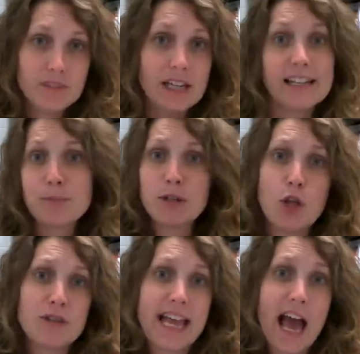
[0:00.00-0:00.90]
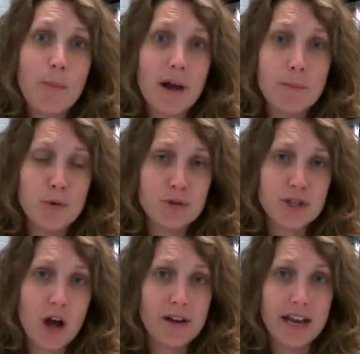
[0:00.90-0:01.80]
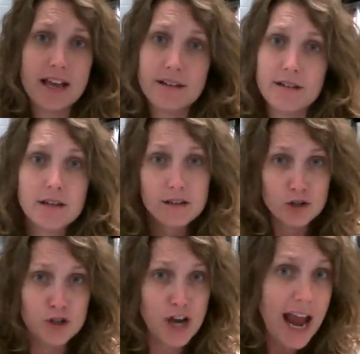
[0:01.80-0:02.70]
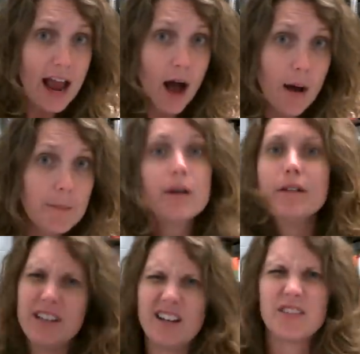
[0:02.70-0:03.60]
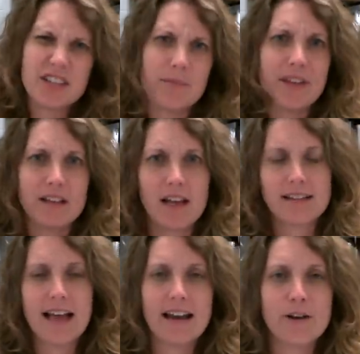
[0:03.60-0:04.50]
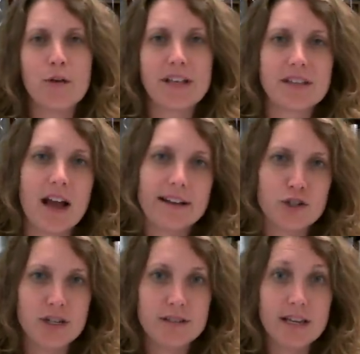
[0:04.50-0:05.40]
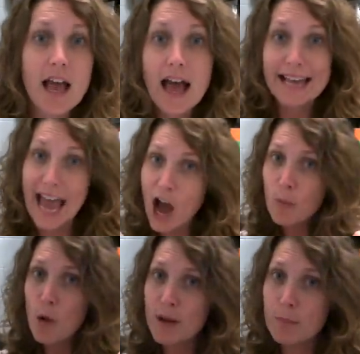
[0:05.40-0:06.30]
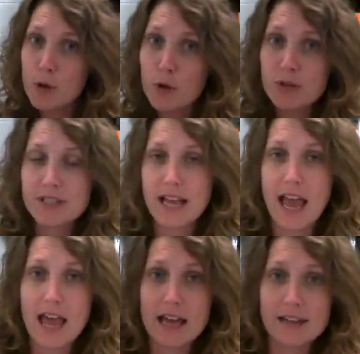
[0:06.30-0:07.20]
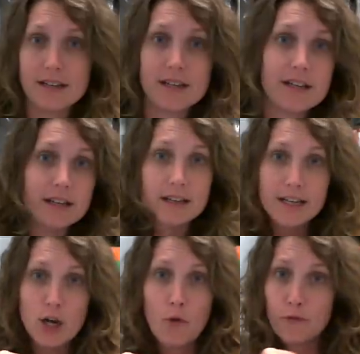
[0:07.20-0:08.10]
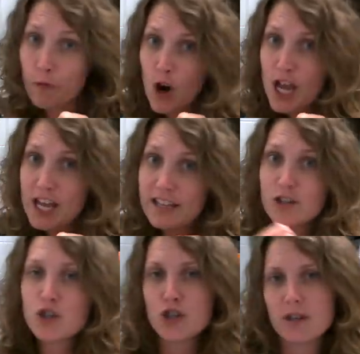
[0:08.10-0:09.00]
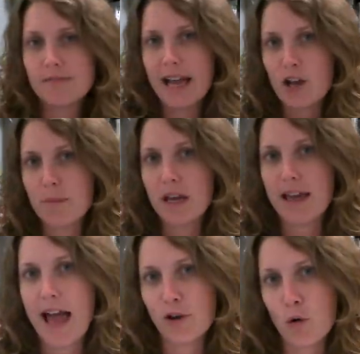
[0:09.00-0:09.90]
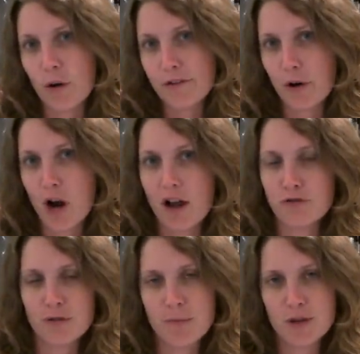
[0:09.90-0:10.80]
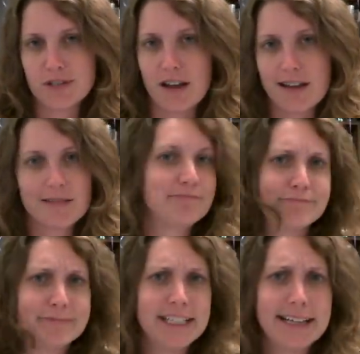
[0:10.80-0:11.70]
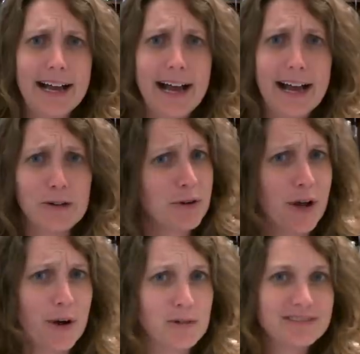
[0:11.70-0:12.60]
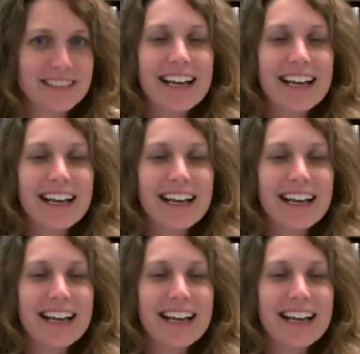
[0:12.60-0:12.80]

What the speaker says: let's put those cowboy boots on and jam, you know, something like that. I know that's kind of cheesy. Cowboy boots and, you know, fringe, that could be a category for country music. I don't know.